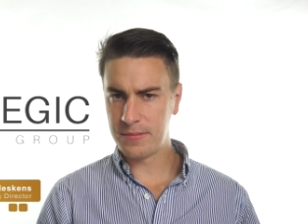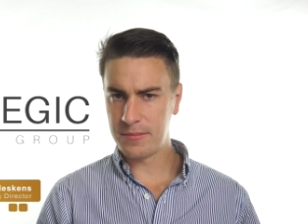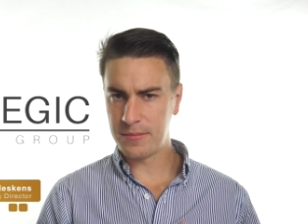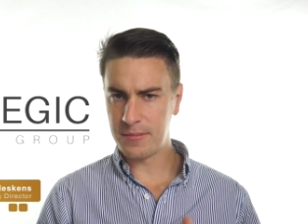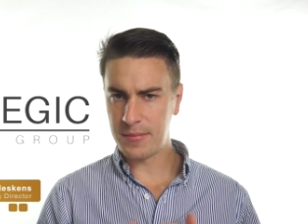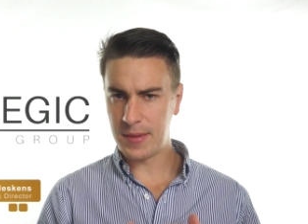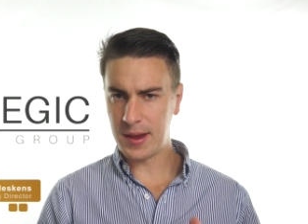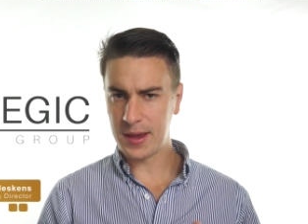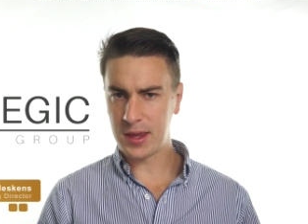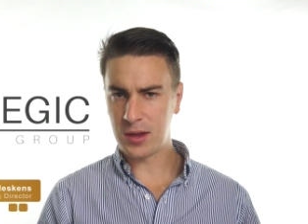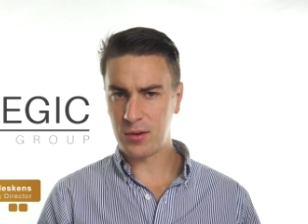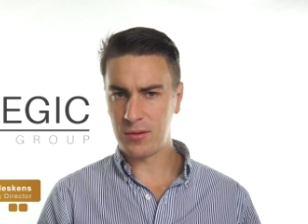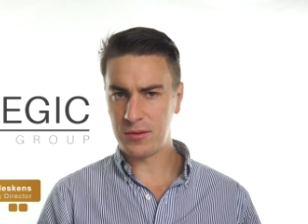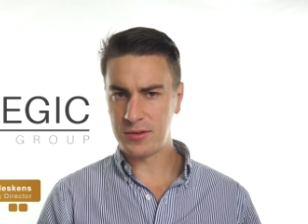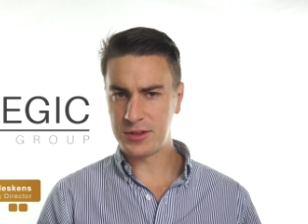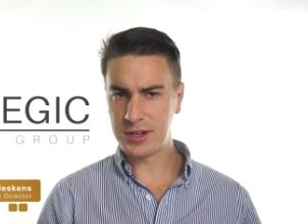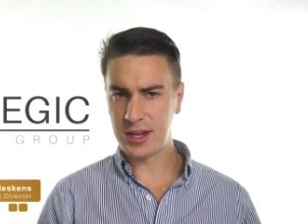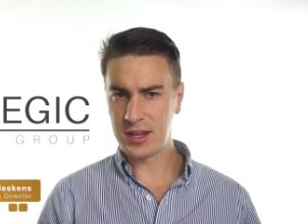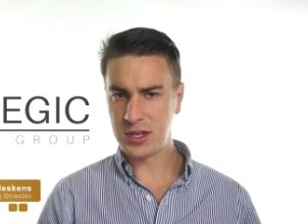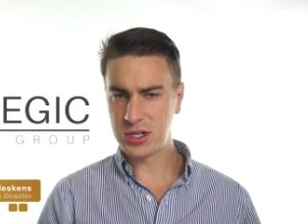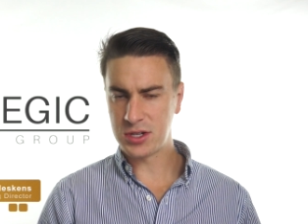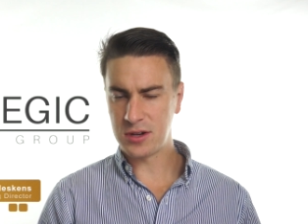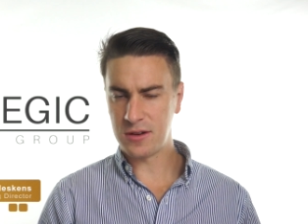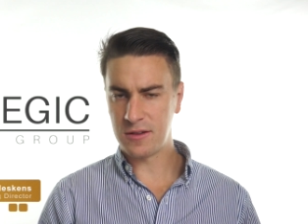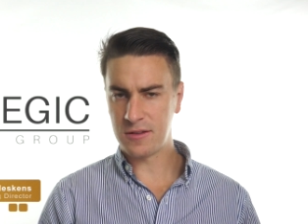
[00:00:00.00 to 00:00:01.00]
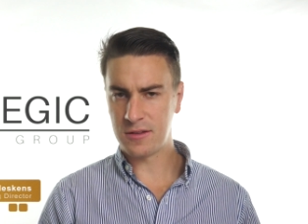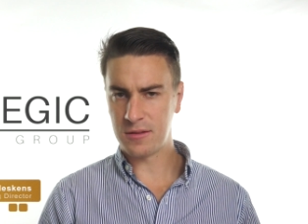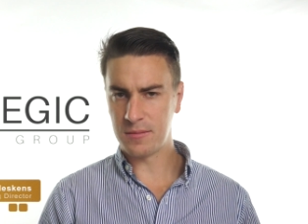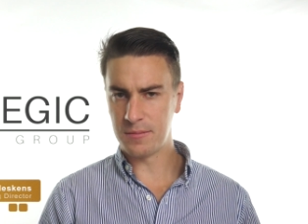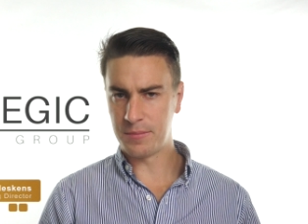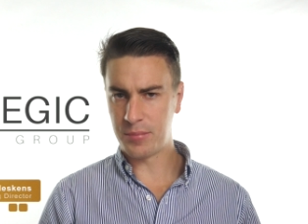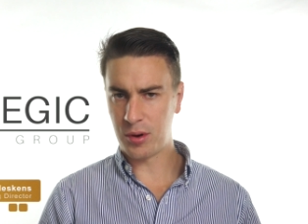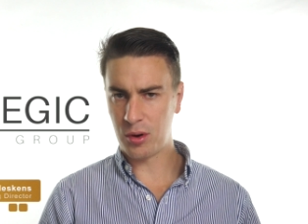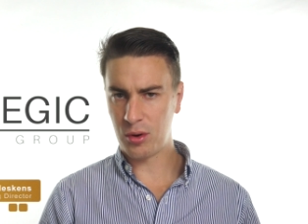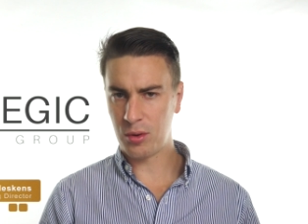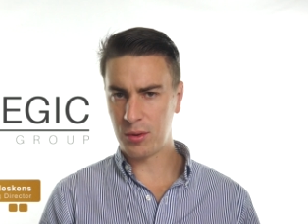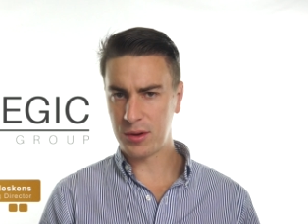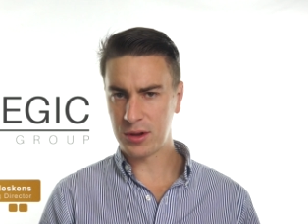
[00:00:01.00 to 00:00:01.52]
make your intentions,
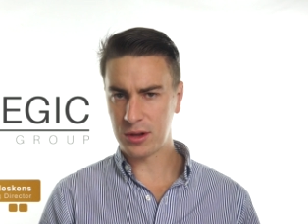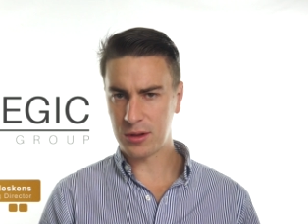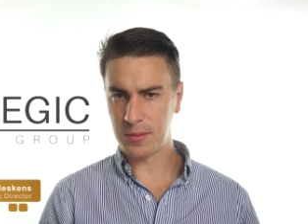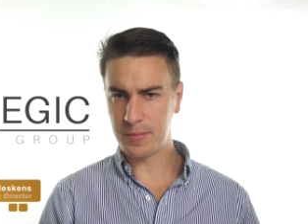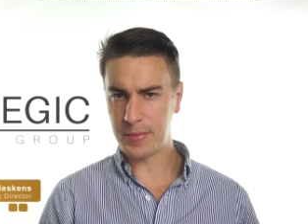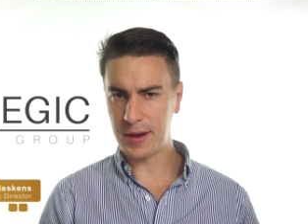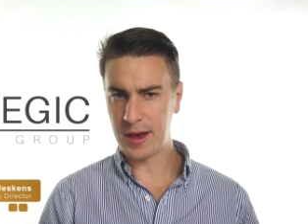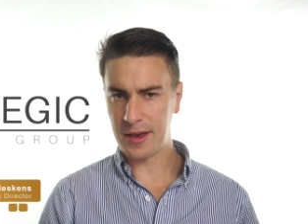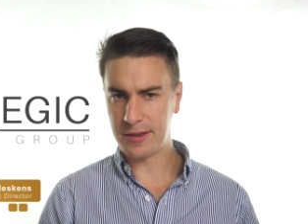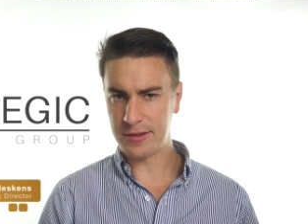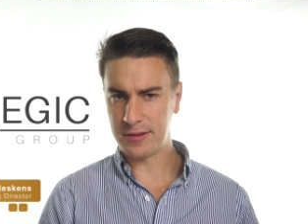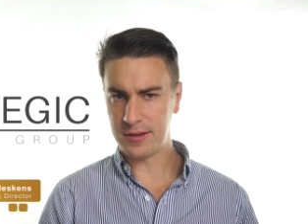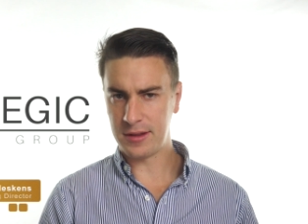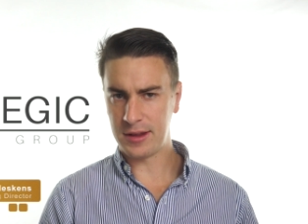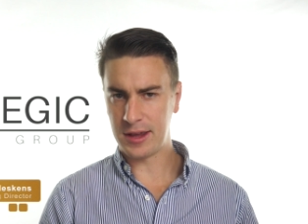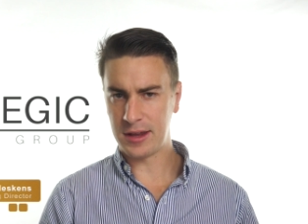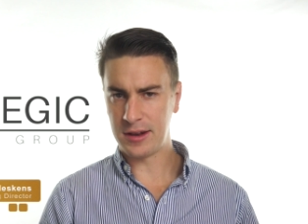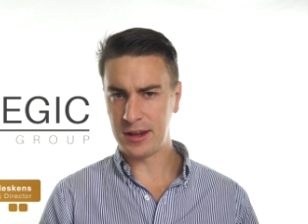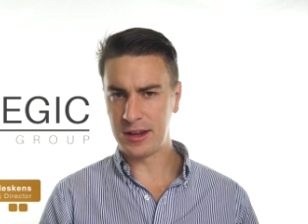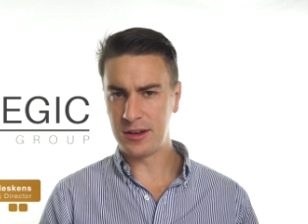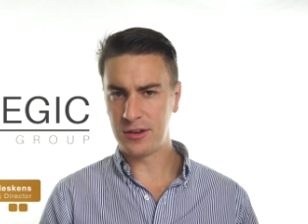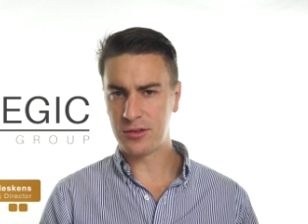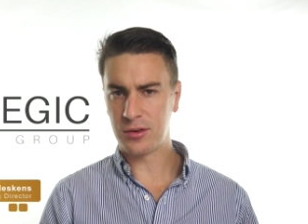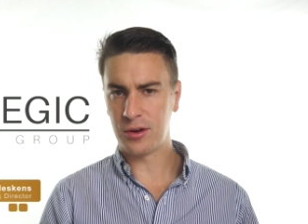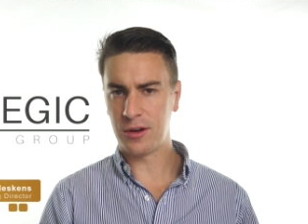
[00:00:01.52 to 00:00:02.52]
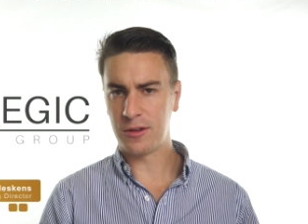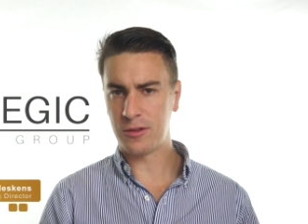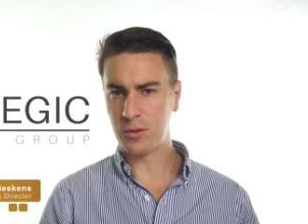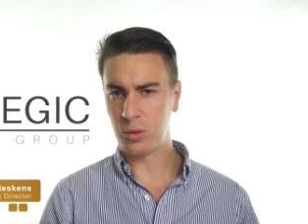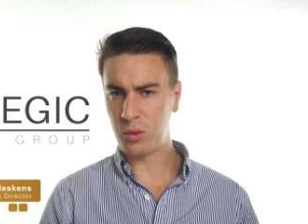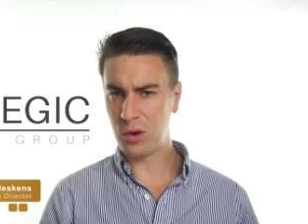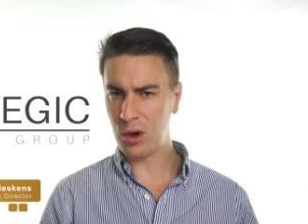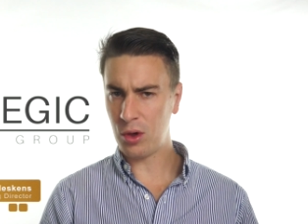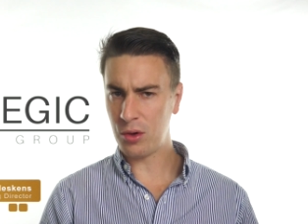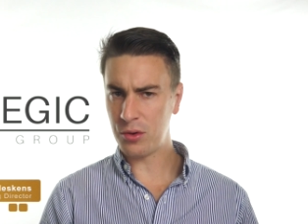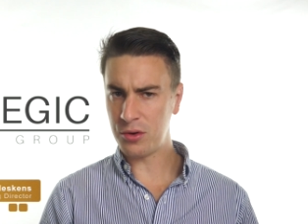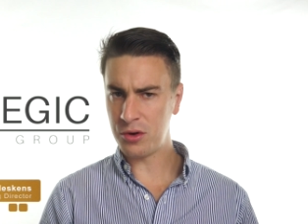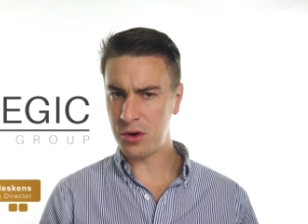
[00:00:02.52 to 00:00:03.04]
borrowing capacity and interest
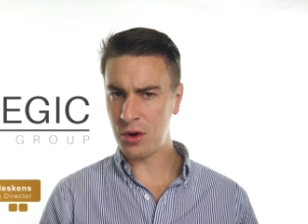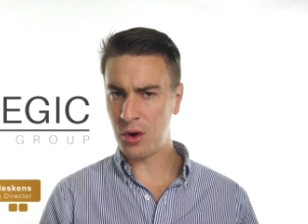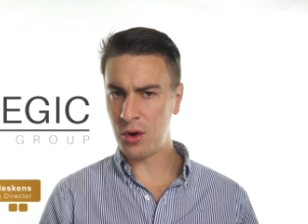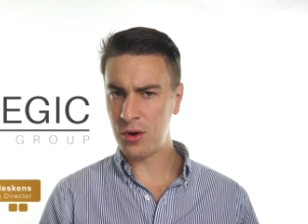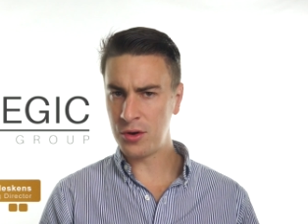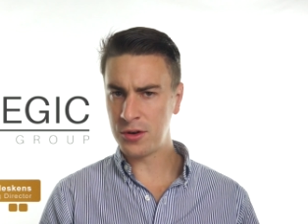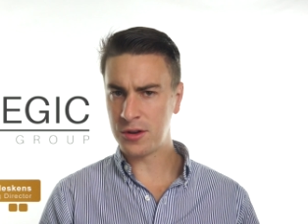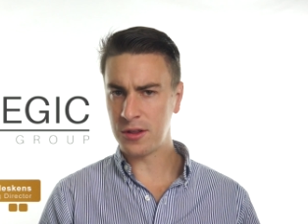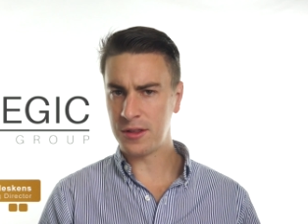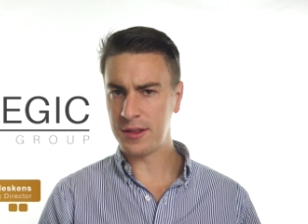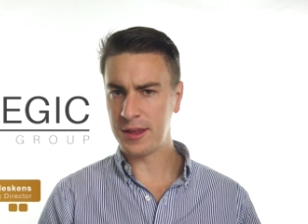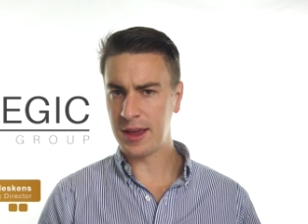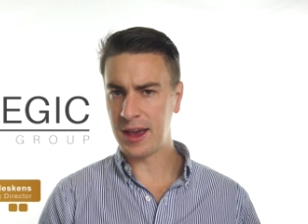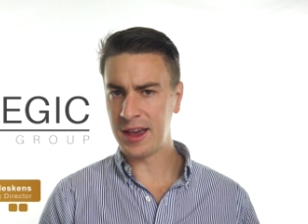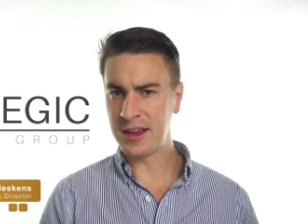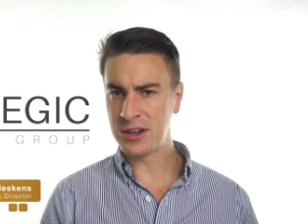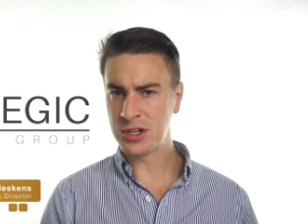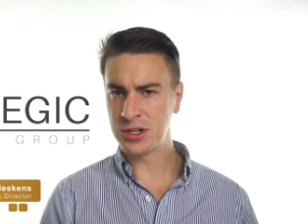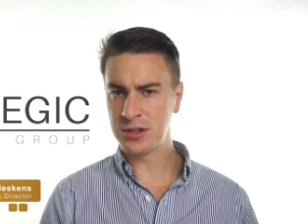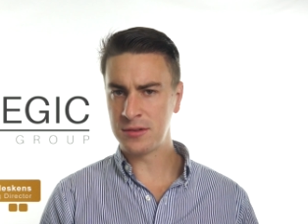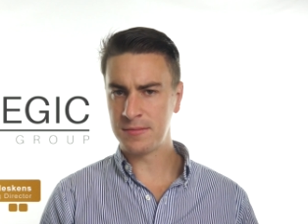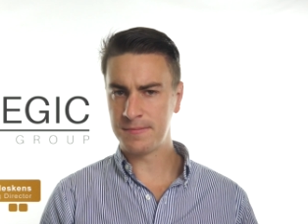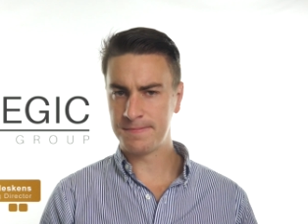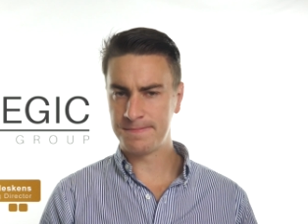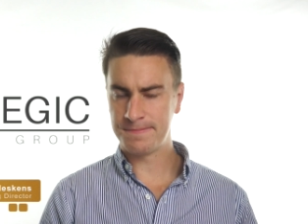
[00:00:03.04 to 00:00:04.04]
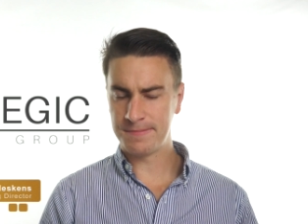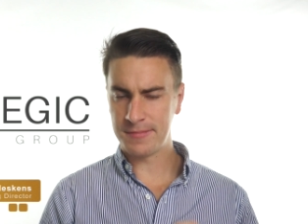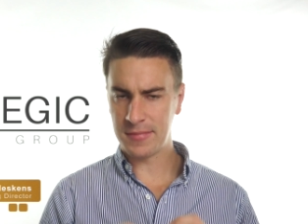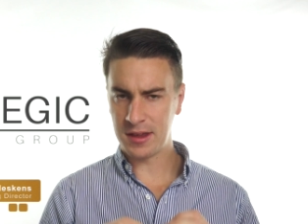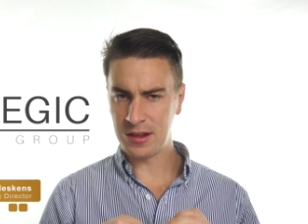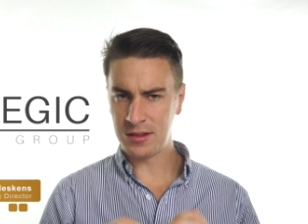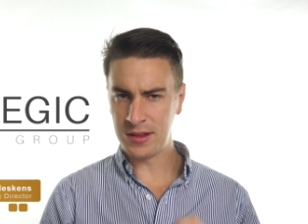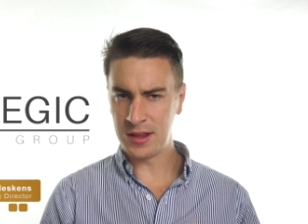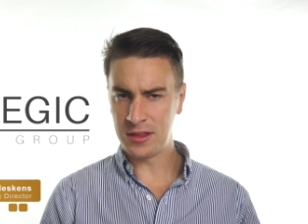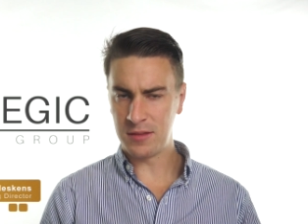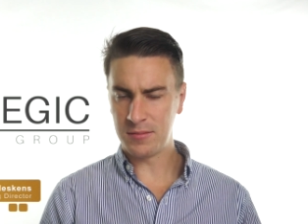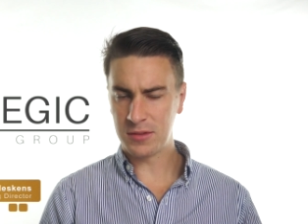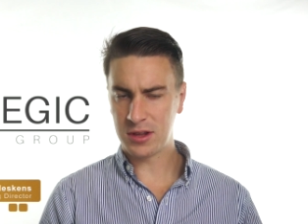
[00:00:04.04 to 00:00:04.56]
well known to the agent,
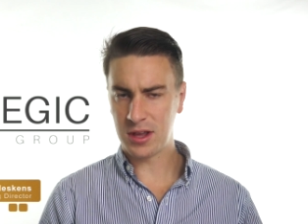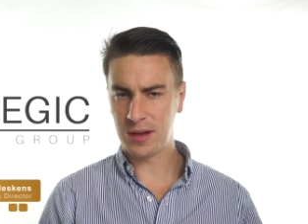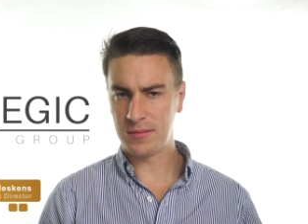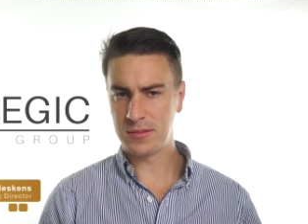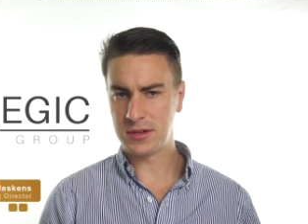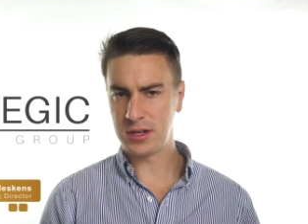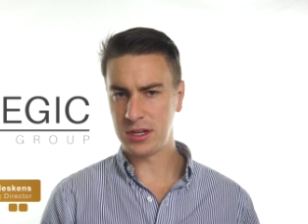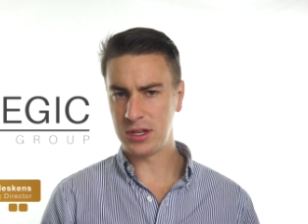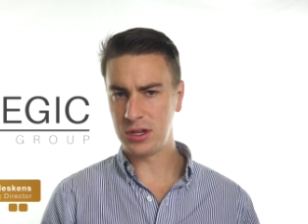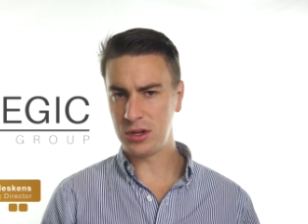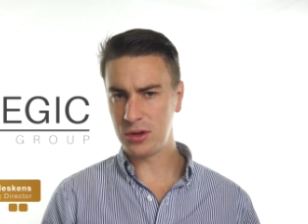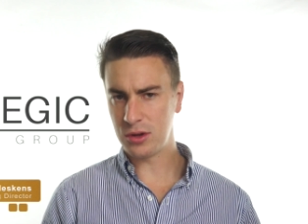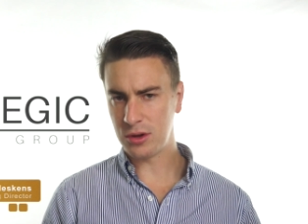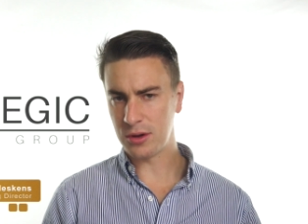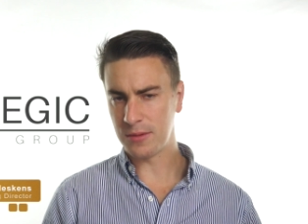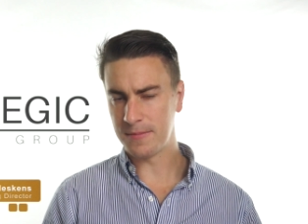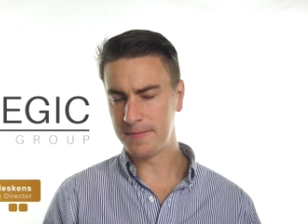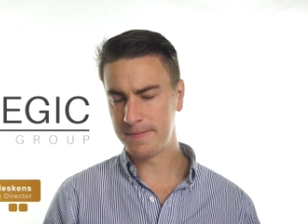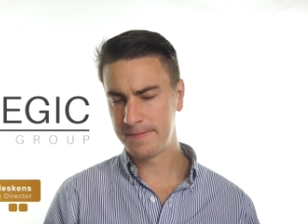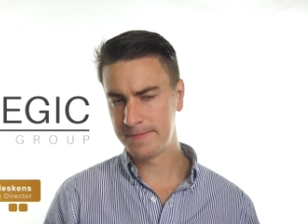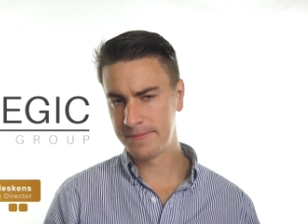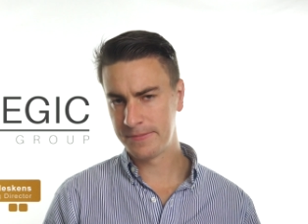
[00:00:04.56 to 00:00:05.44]
and let them come to you.